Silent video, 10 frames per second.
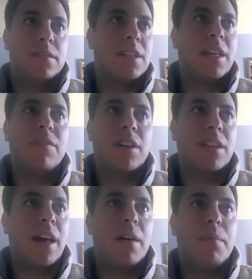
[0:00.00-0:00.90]
giving
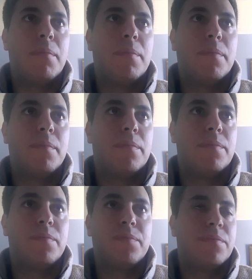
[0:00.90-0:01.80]
them
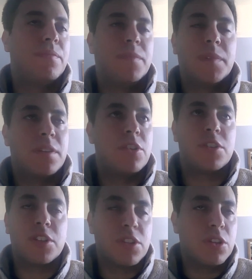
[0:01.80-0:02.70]

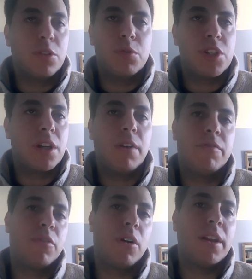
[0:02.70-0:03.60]
just the solution up
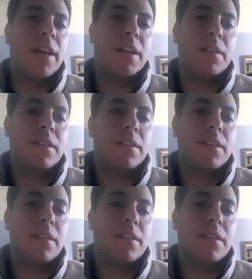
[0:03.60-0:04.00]
front and